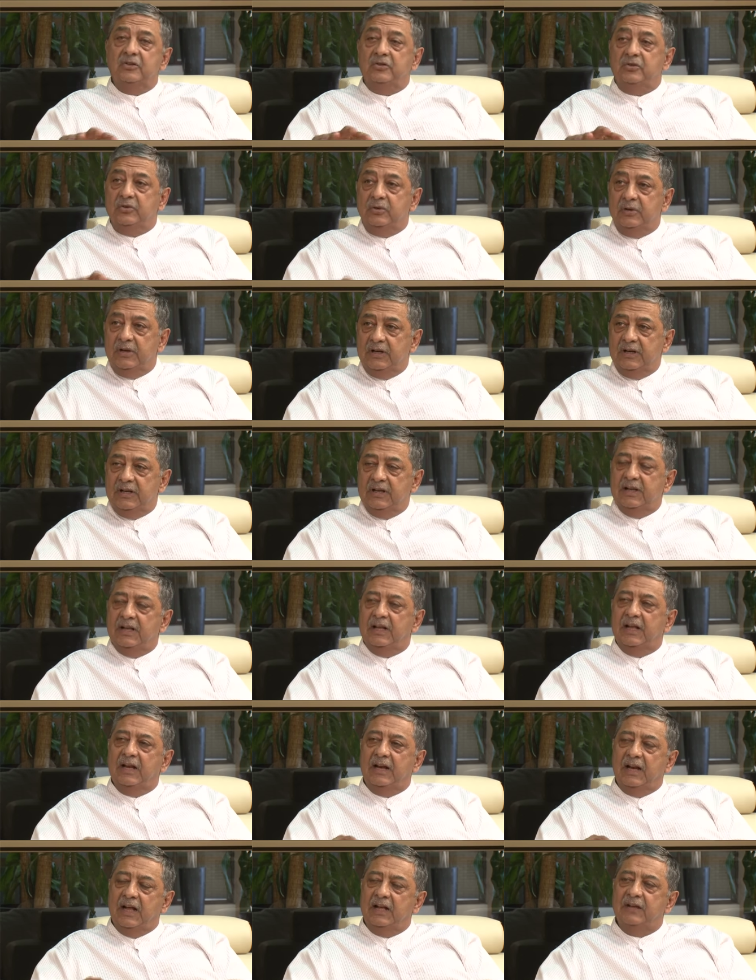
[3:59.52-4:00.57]
during
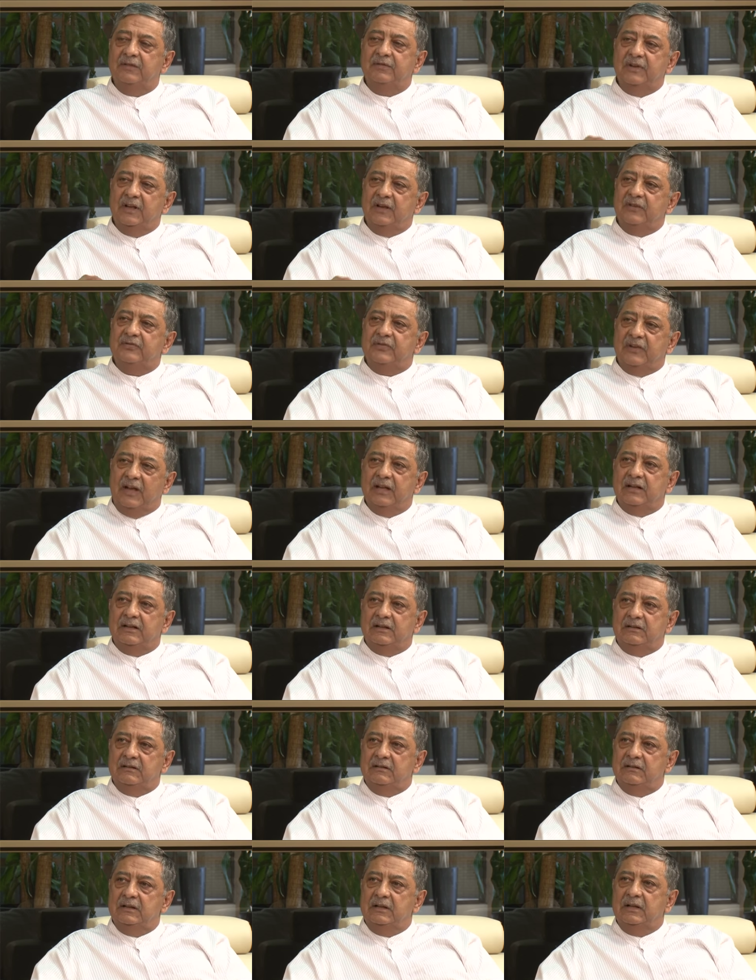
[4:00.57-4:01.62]
an IVF
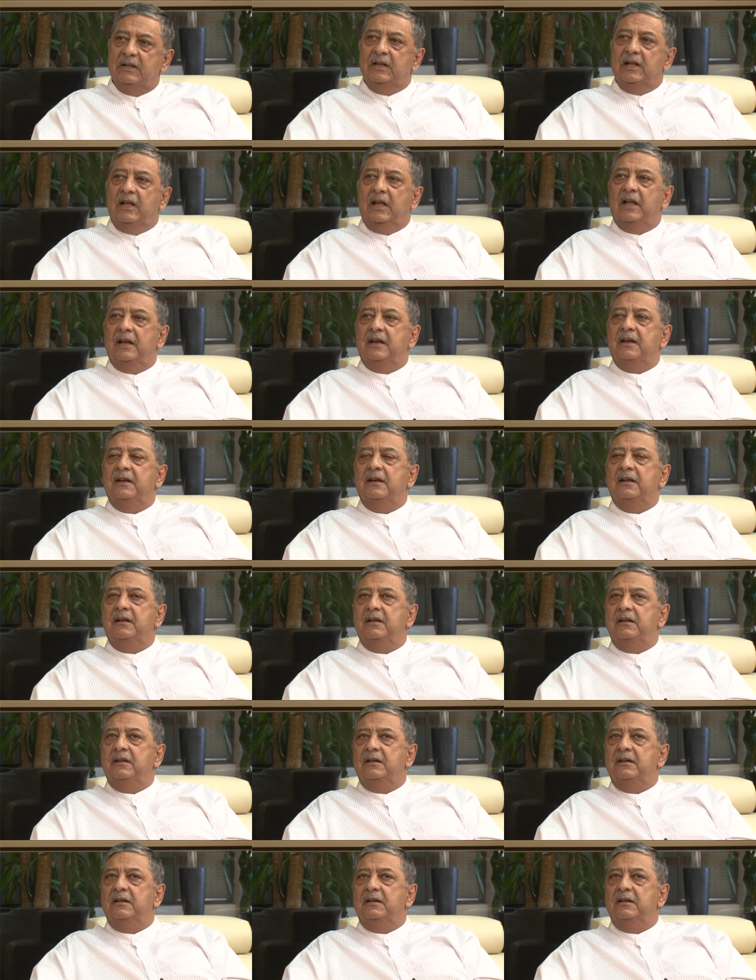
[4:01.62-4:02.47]
cycle. And